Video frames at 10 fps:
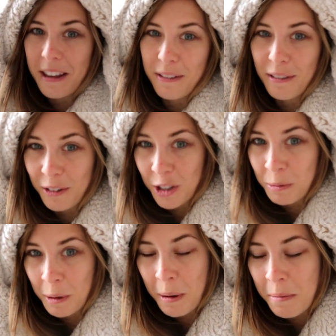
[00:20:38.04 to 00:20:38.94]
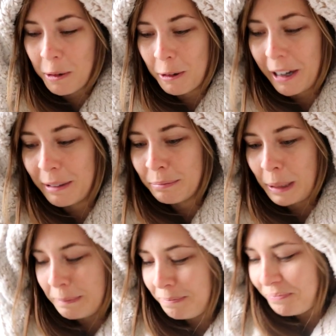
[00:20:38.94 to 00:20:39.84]
if the vlog's been a bit boring,
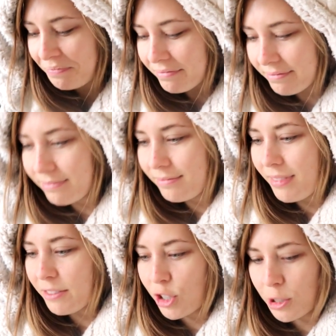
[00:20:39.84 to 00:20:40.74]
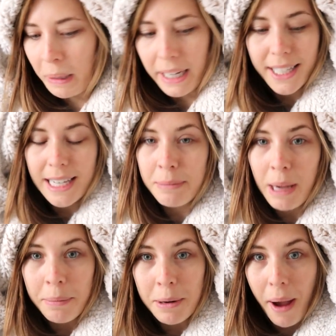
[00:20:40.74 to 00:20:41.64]
but I've just been
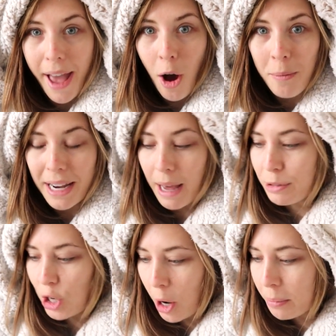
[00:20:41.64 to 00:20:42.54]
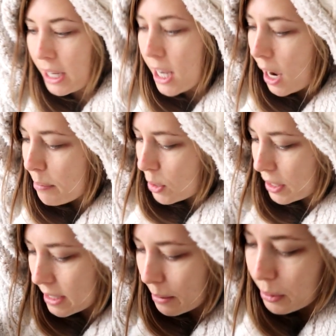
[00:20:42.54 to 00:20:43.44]
tip-tapping away on my laptop. I
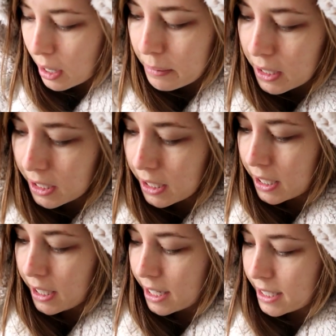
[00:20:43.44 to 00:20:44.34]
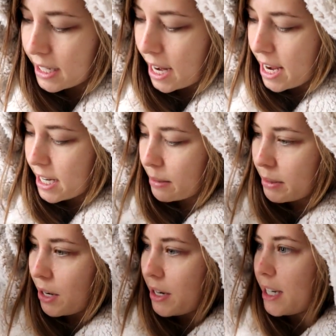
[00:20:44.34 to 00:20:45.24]
bought this in Primark yesterday. It
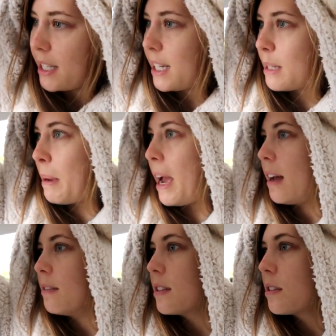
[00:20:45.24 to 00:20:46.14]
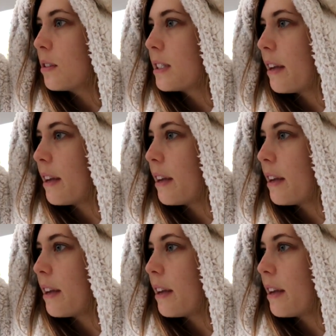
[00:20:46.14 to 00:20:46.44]
was only £6 or